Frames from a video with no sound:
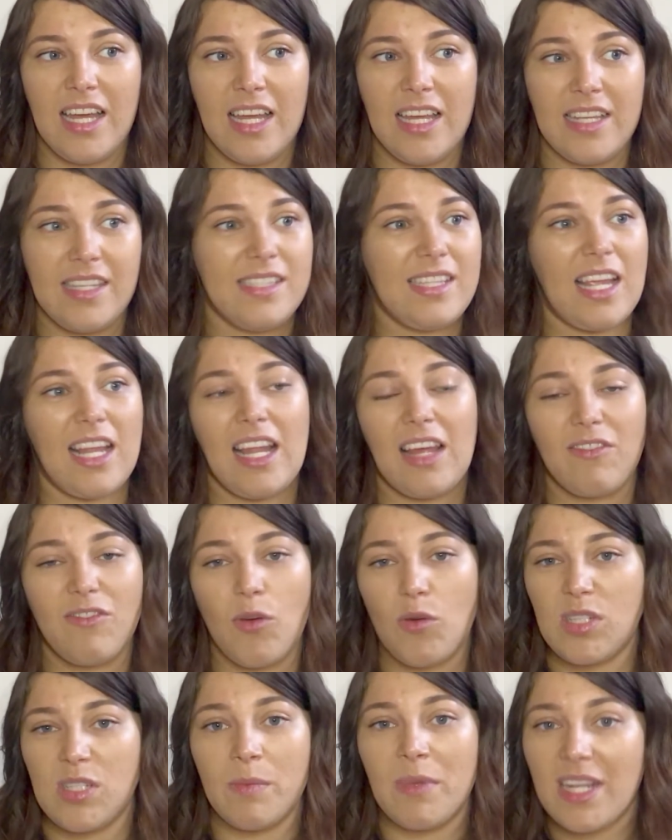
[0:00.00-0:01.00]
say like
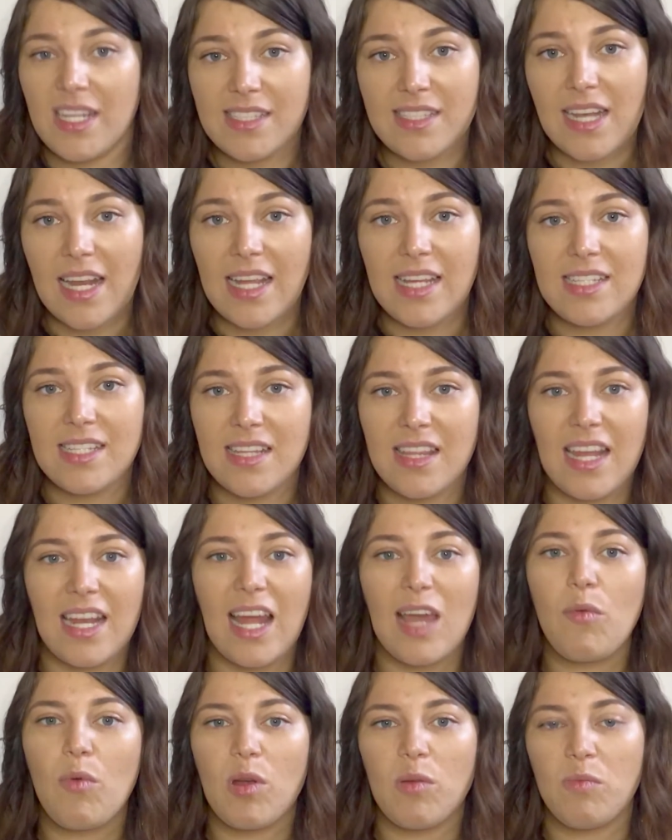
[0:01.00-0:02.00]
40 minutes later, then
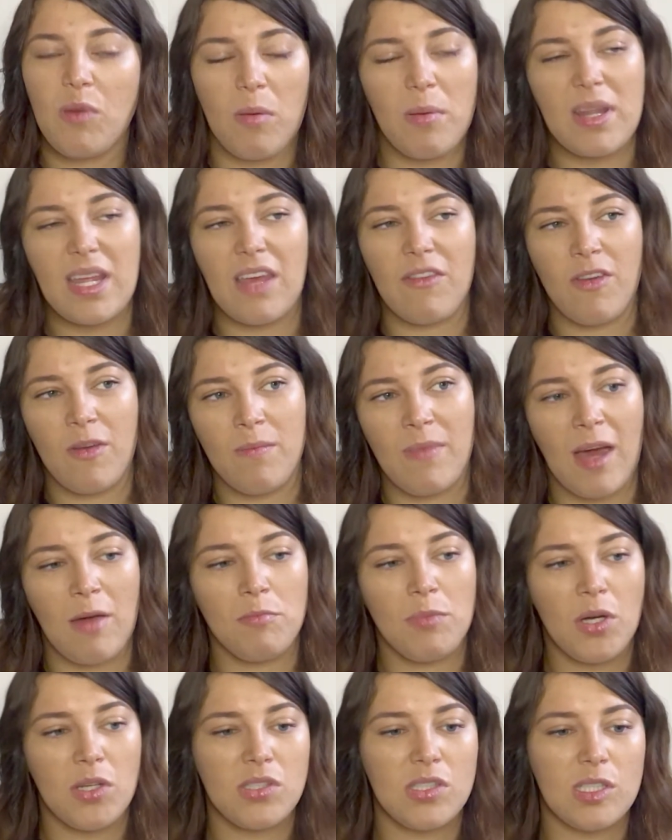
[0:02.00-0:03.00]
I would probably give him that
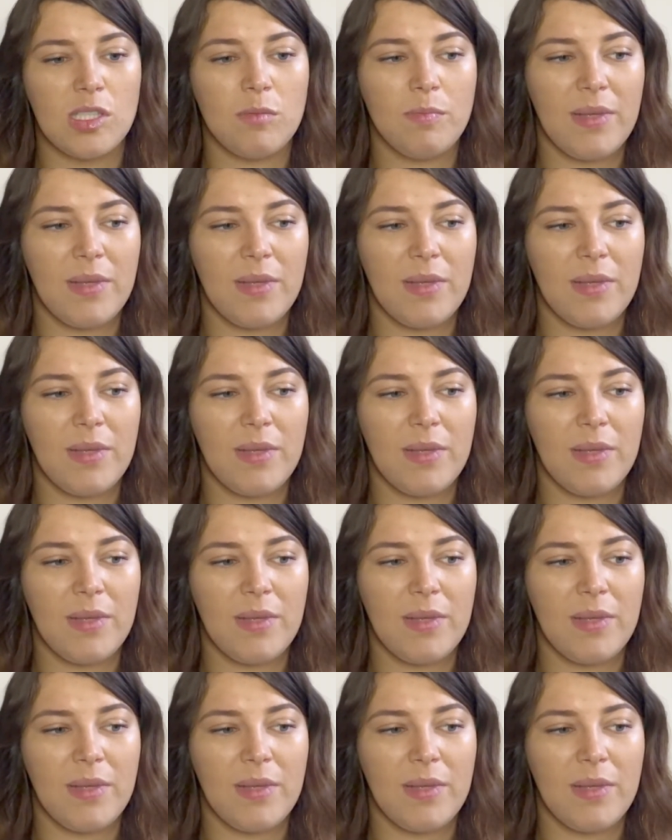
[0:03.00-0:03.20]
bottle.